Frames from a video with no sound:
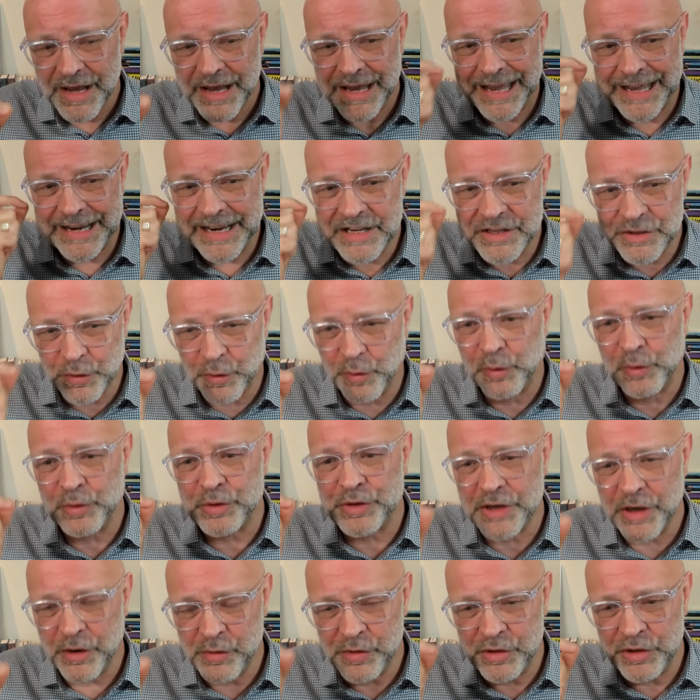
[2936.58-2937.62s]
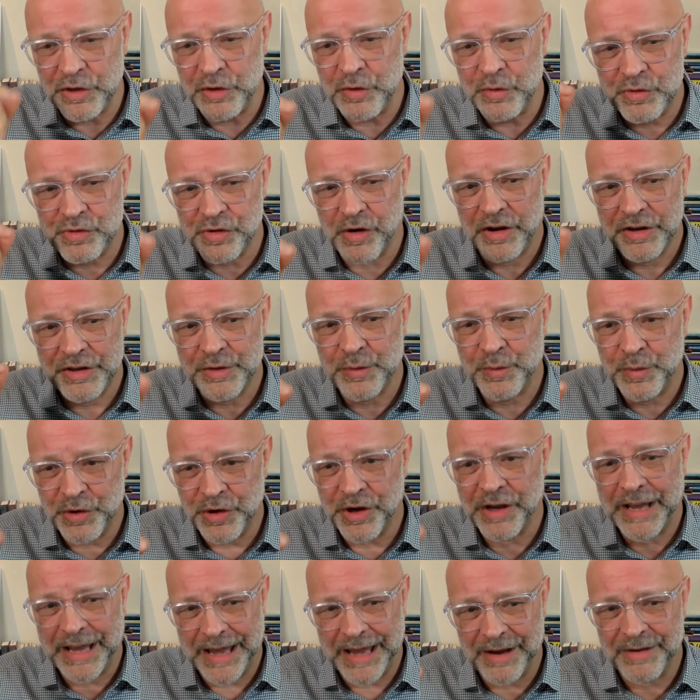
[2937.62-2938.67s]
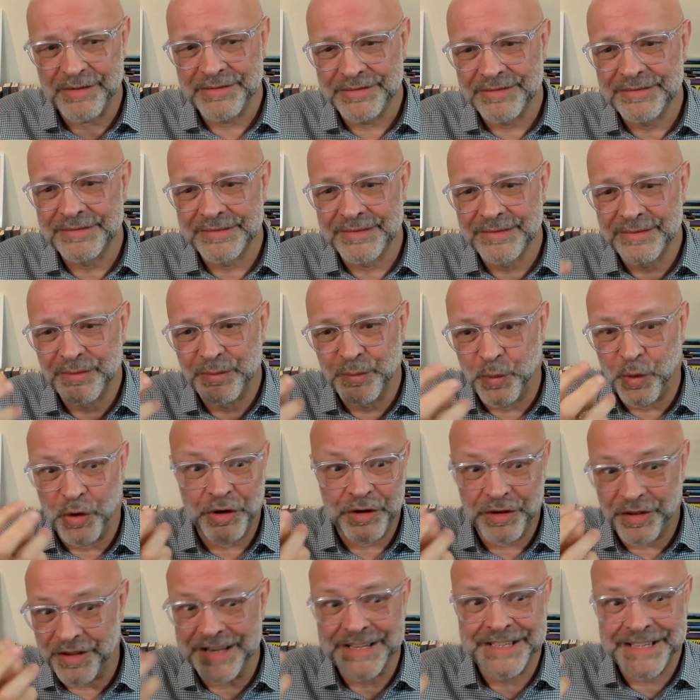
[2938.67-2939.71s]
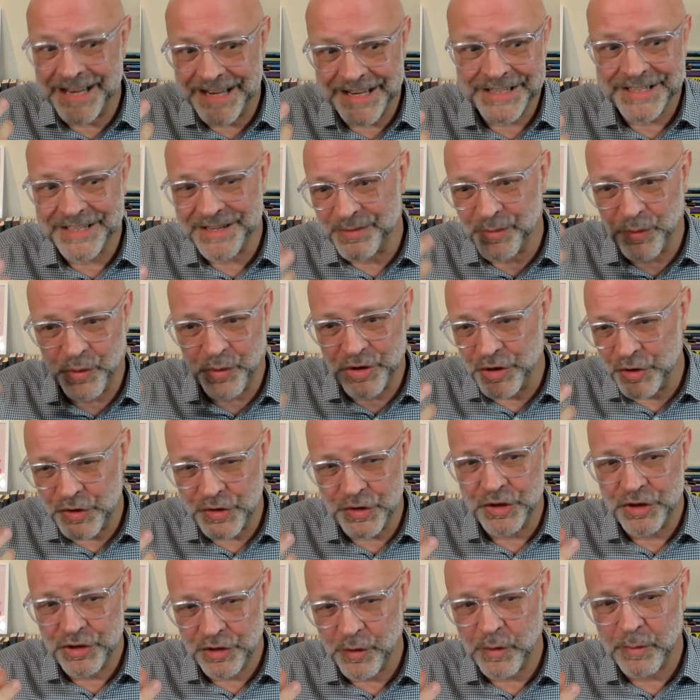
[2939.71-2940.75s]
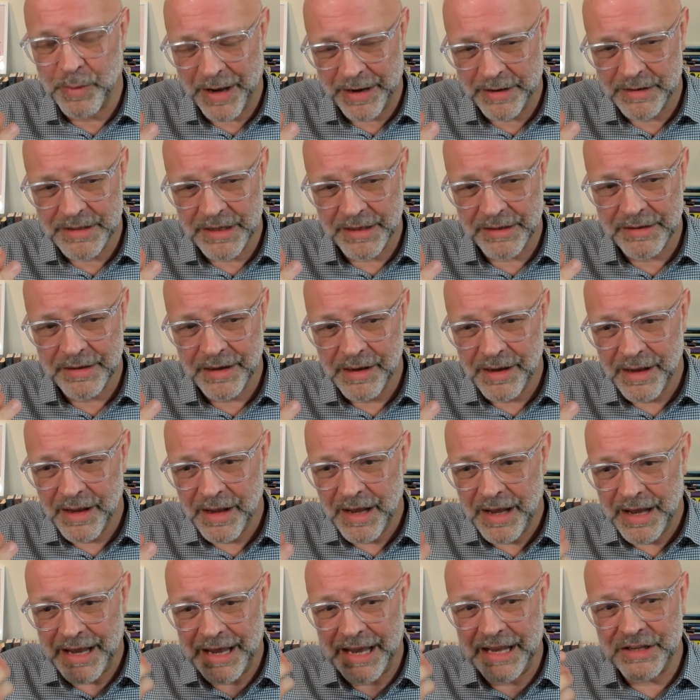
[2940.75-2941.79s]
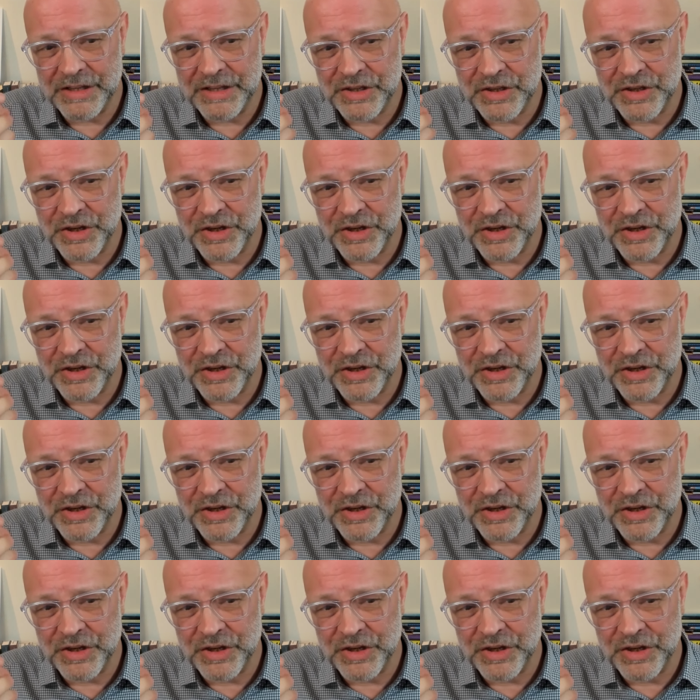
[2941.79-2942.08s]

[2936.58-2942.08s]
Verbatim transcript: It is also you trying to work out what this is and what you should do about it. It's